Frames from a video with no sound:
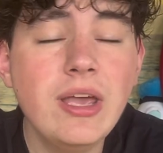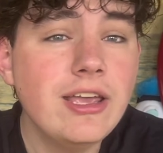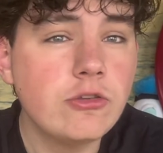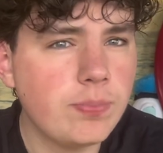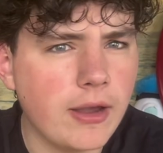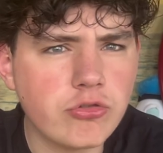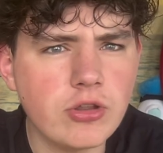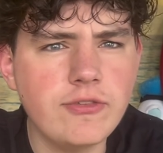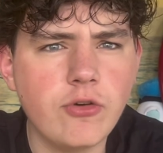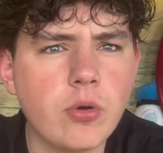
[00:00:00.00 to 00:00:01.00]

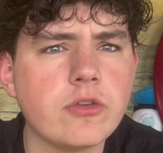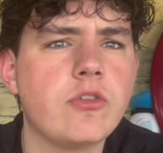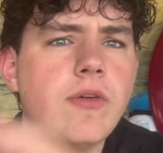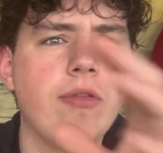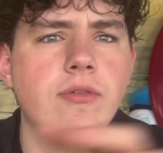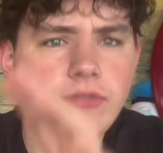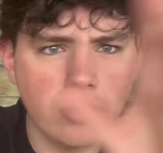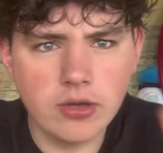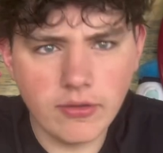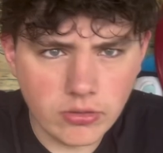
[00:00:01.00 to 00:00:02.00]
especially focused around the
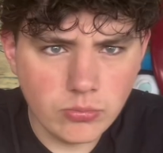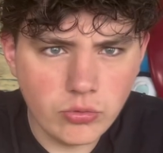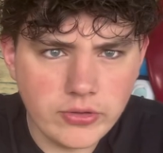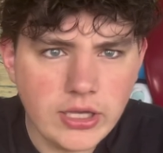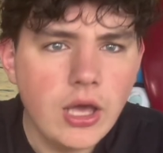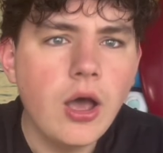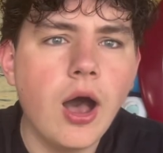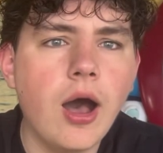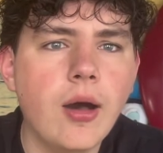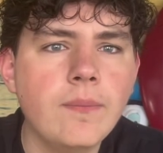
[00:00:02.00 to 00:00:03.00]
villain of the movie,
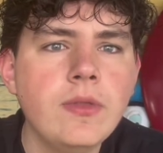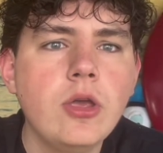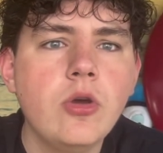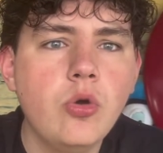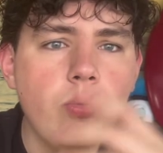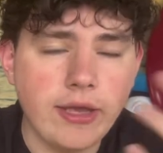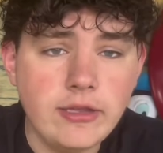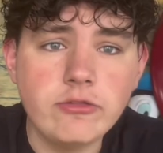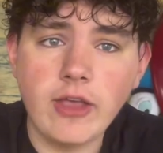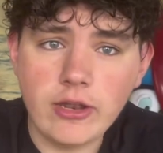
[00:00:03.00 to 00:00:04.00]
who
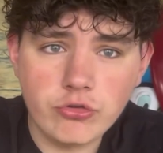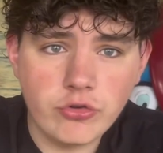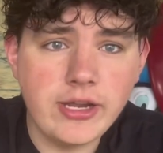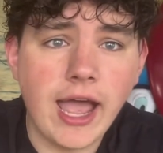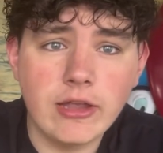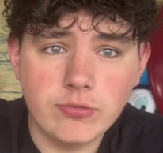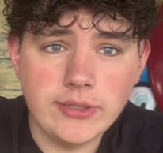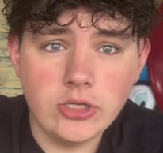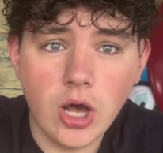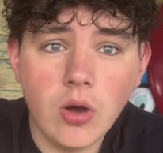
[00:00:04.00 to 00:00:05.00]
is Sentry, as we
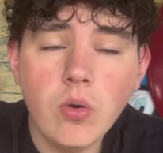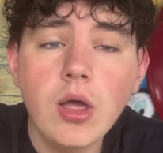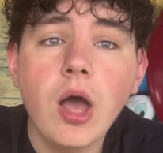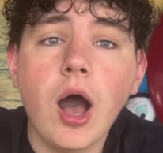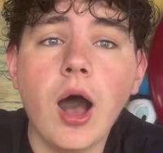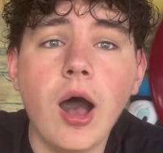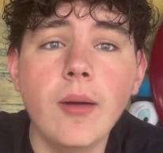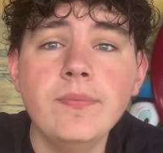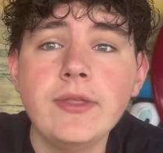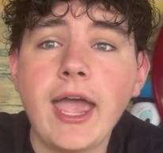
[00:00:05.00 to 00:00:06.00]
know,
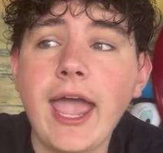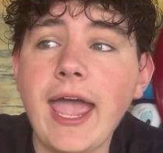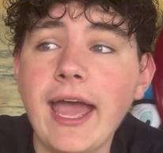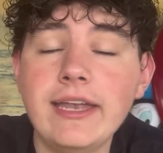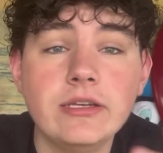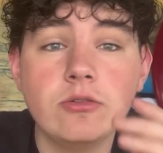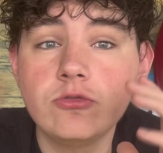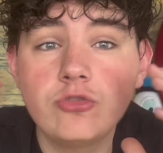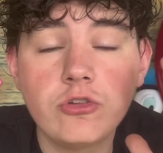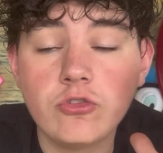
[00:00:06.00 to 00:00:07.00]
and
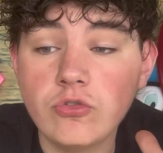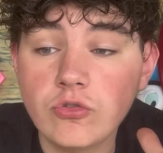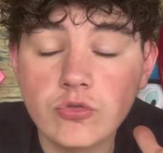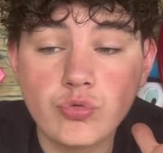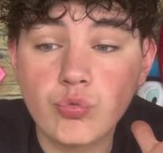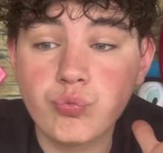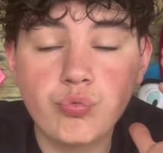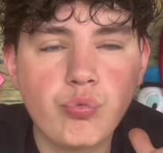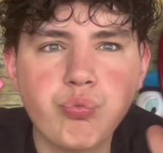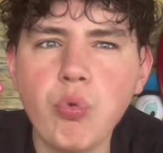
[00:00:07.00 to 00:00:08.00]
just
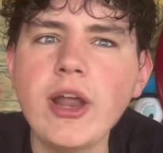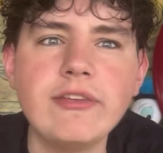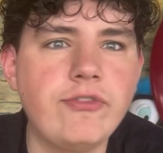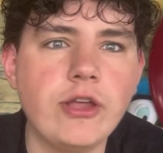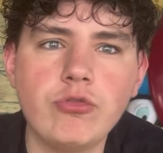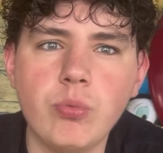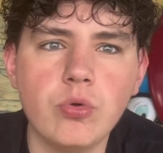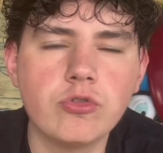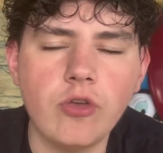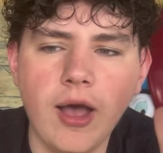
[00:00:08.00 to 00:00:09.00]
great
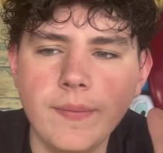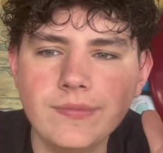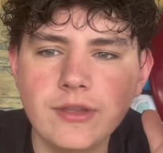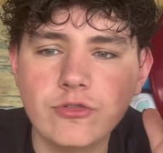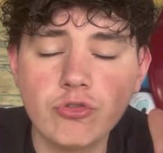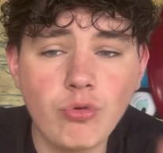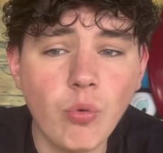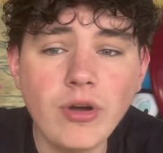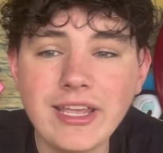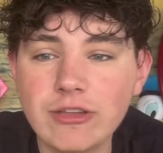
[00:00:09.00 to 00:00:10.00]
visuals. The
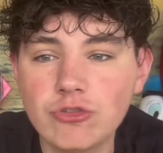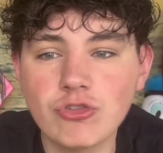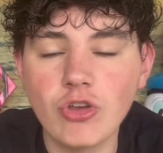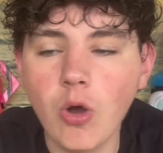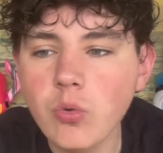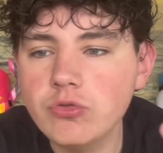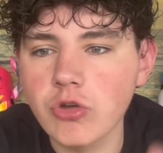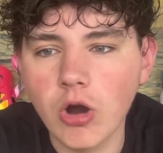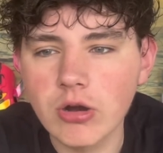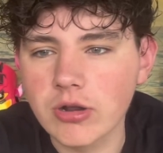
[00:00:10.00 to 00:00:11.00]
story is so
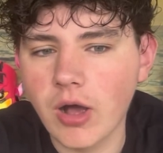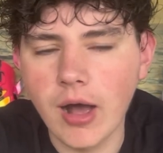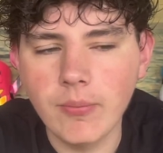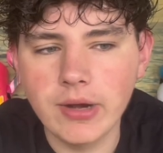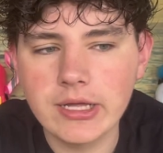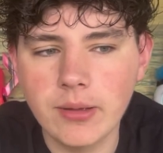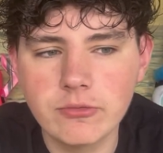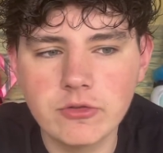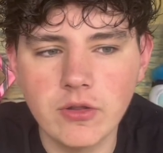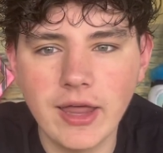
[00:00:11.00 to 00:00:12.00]
dark when it
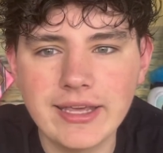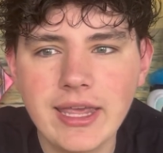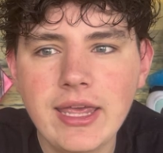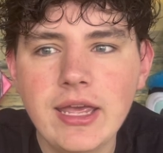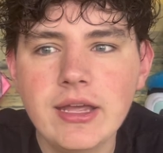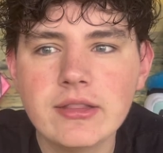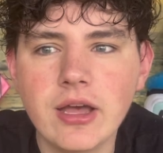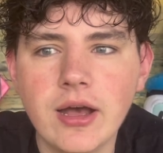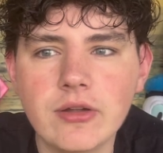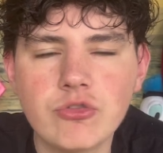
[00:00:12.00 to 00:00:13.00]
comes to like
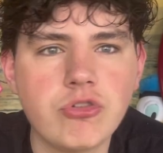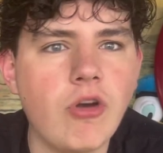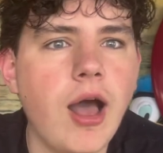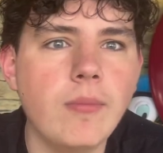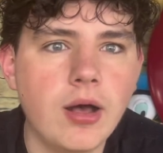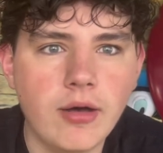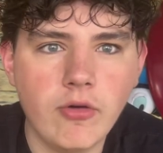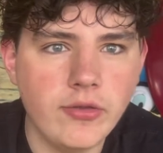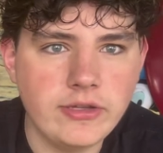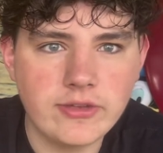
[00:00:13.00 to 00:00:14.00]
the trauma of
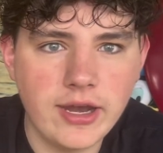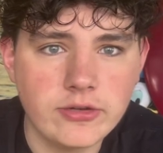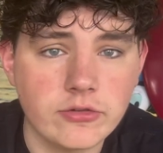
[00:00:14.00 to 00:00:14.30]
all these characters,